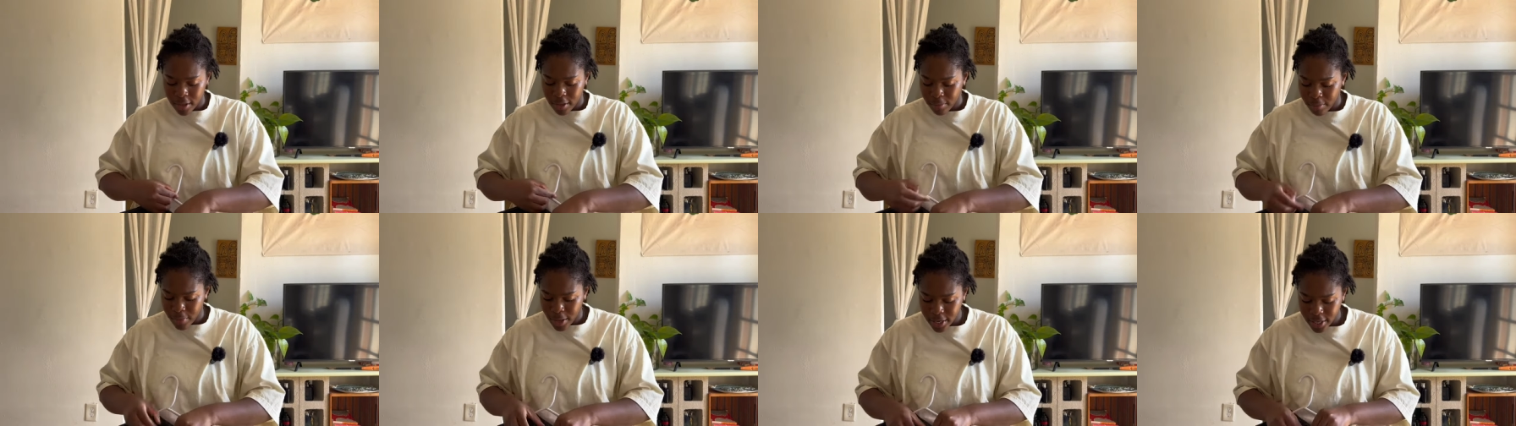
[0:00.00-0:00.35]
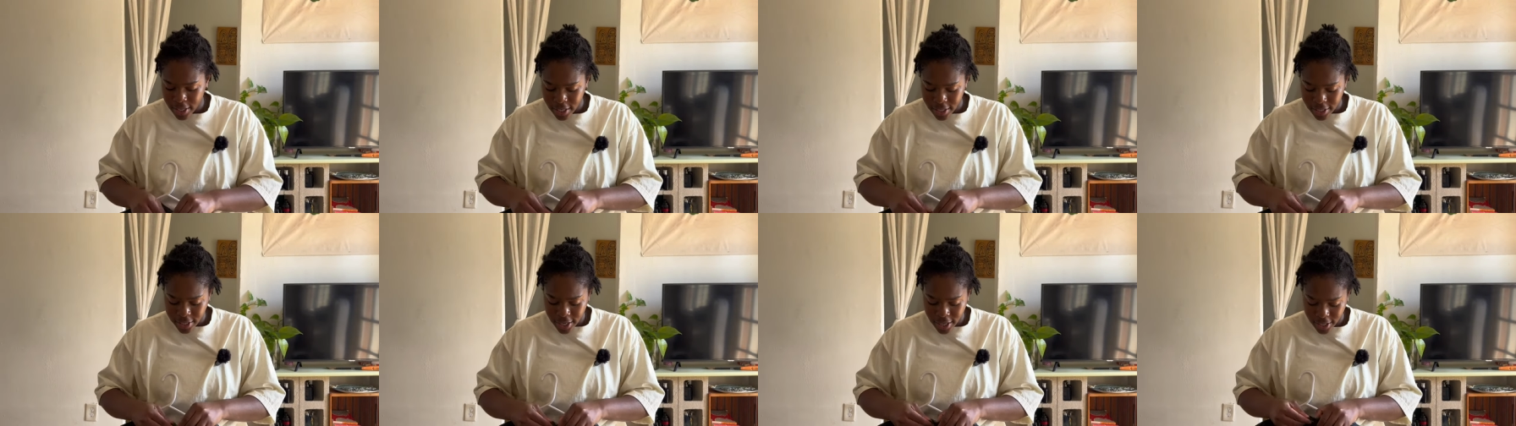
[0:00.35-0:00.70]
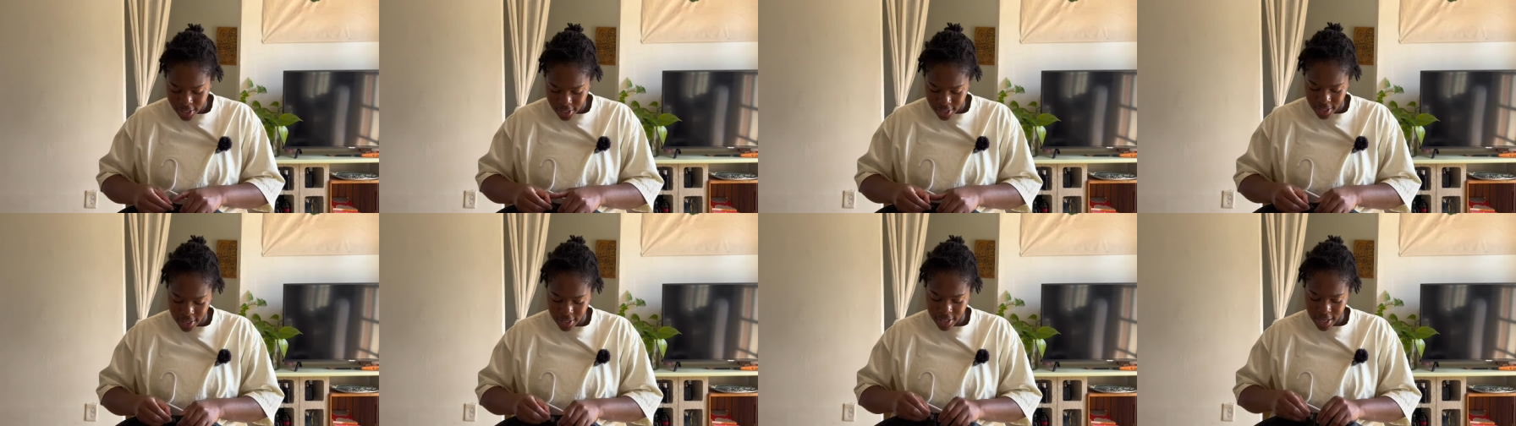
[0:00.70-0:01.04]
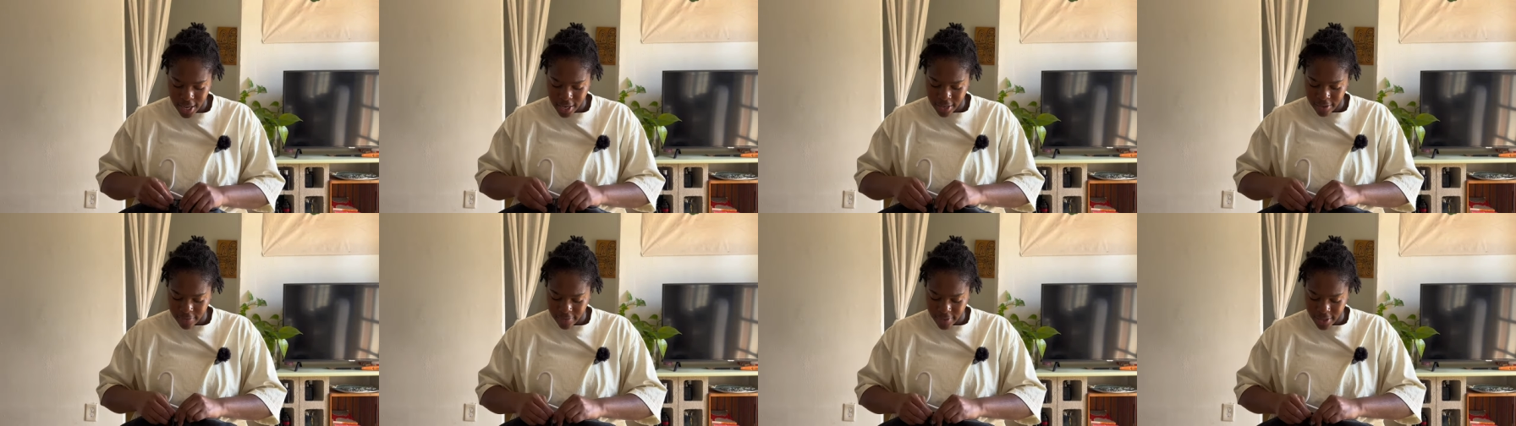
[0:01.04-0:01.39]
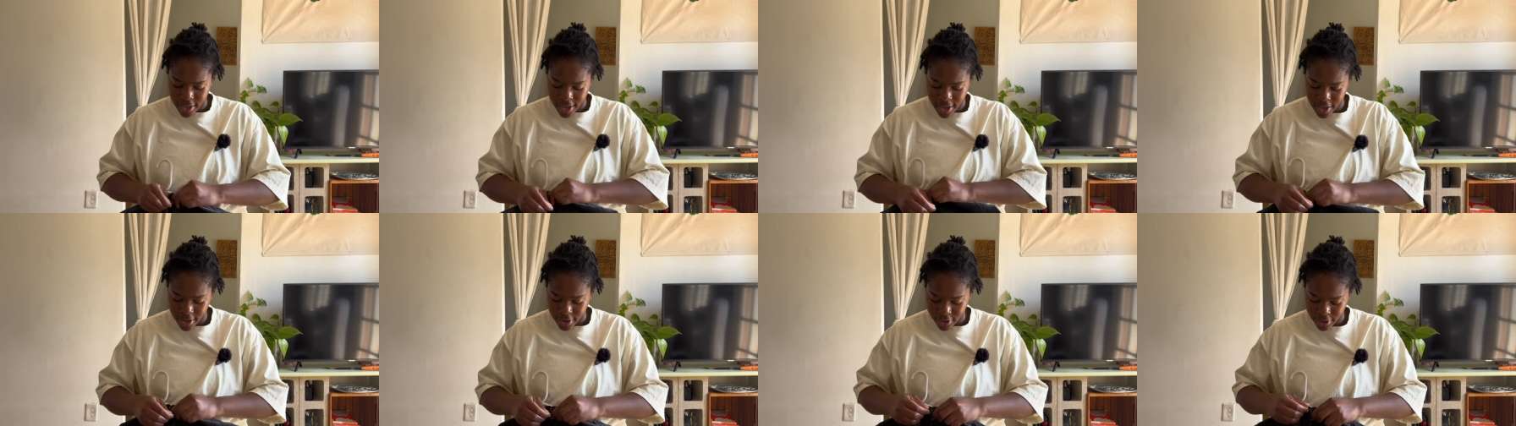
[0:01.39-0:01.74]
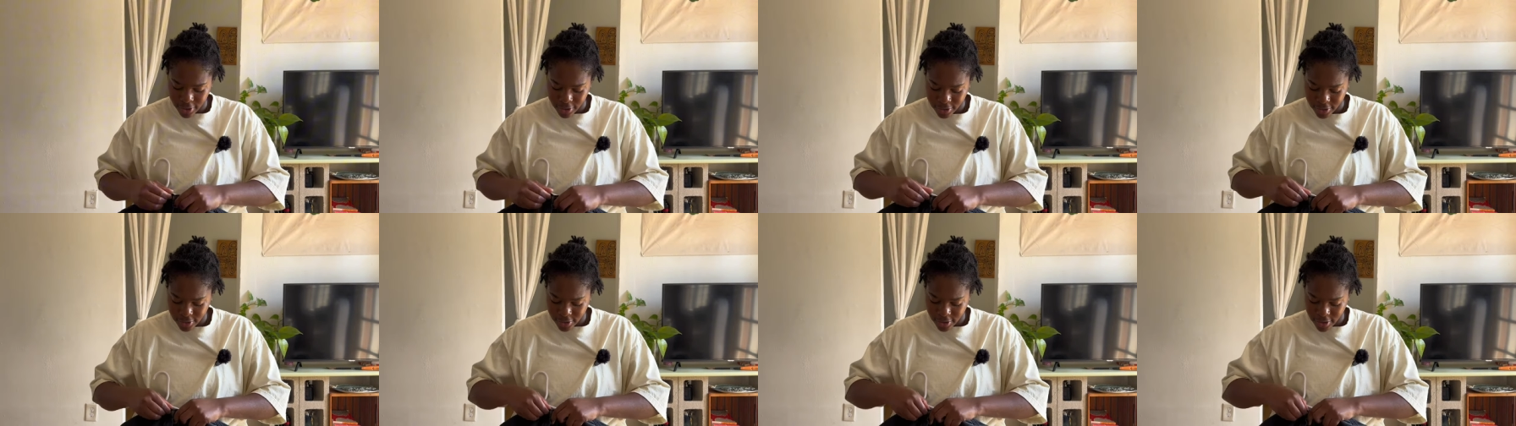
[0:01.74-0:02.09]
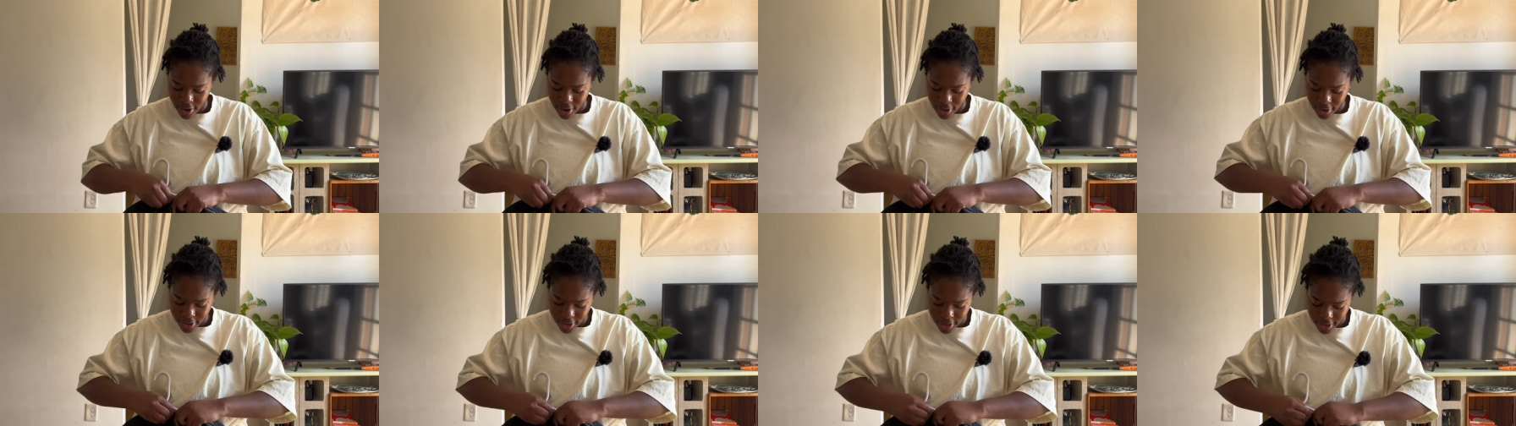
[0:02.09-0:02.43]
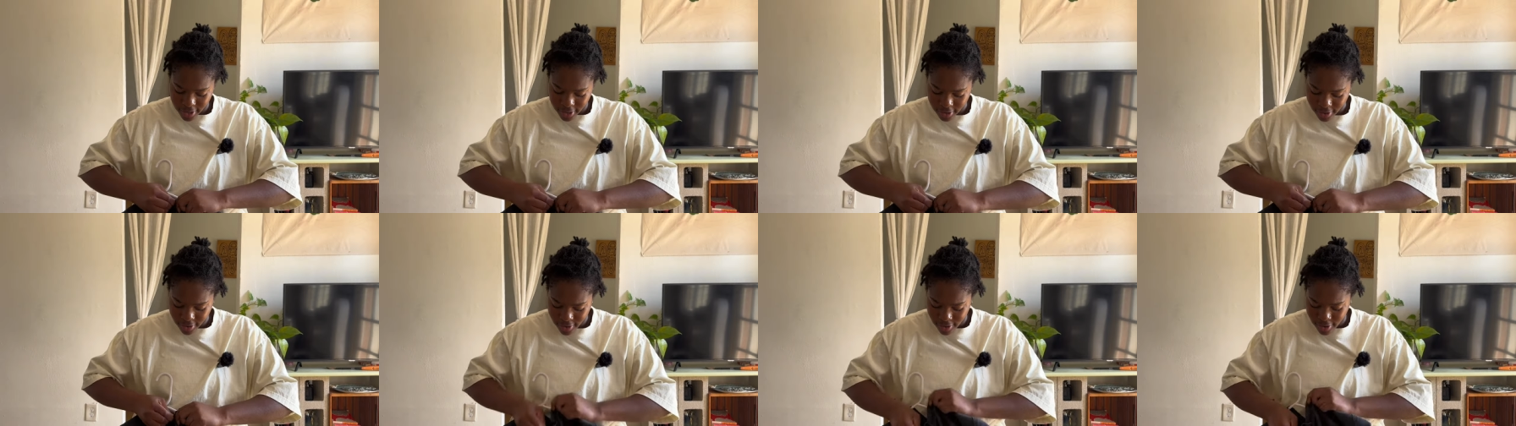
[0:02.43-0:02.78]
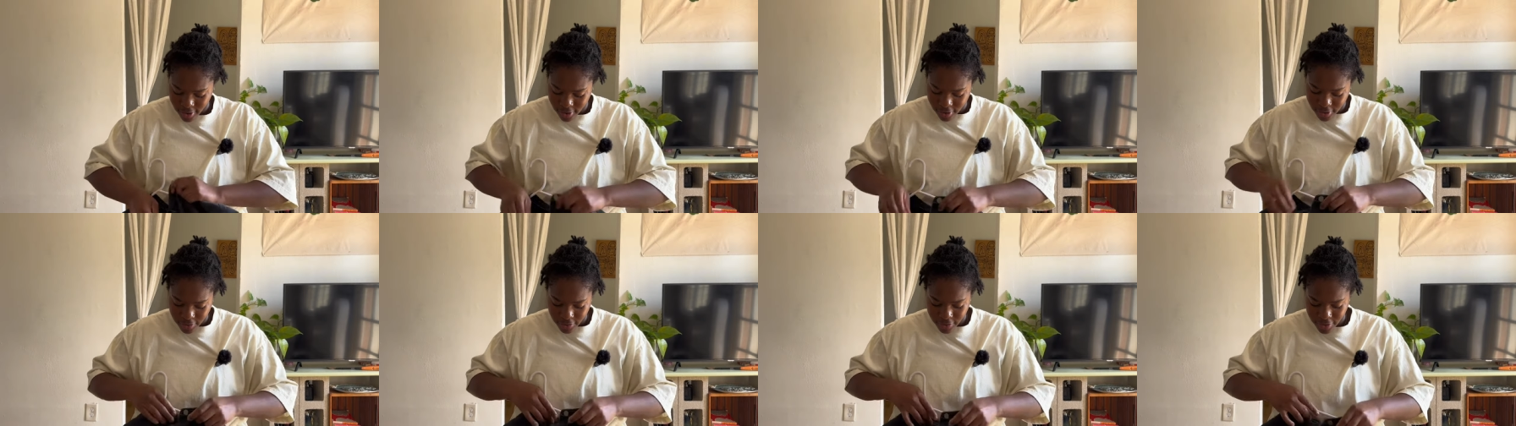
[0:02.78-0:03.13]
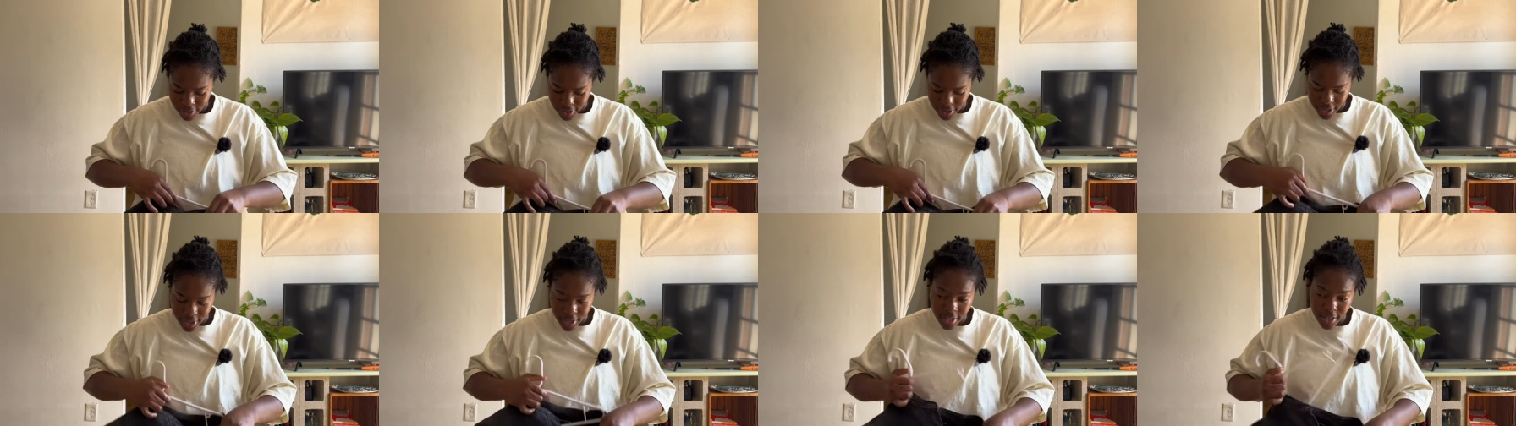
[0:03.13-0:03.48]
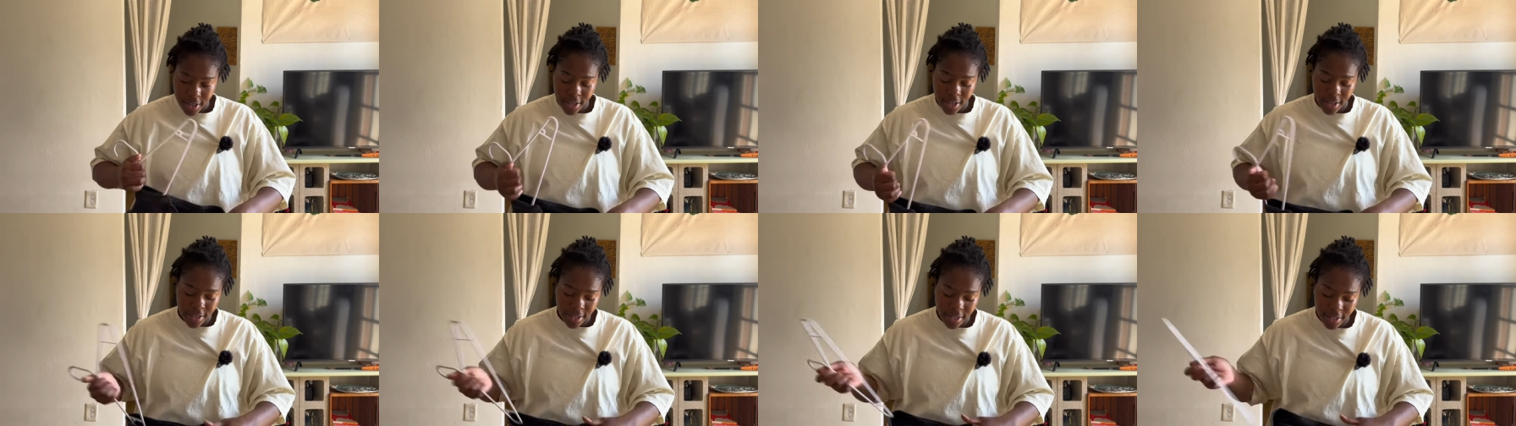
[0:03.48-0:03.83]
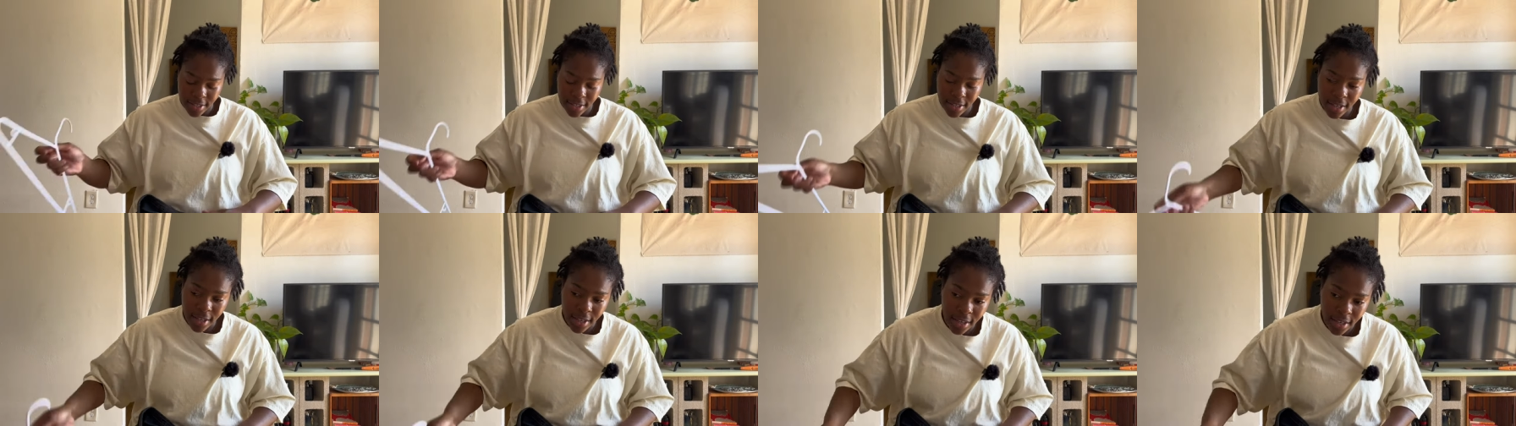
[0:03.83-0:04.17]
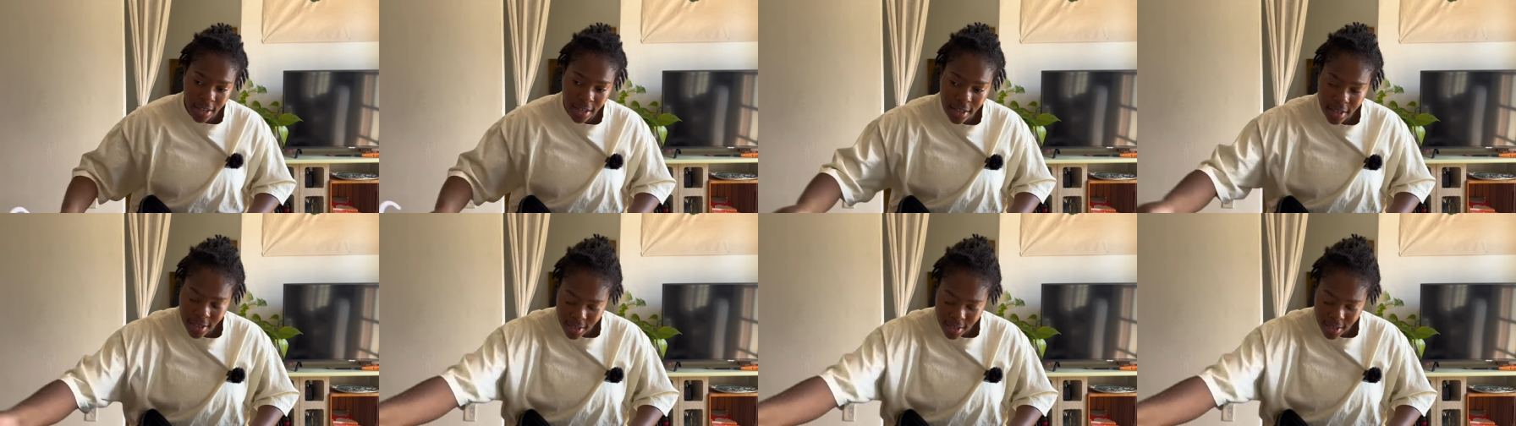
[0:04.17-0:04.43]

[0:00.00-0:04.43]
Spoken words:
might need to take these out of the hanger so y'all can really see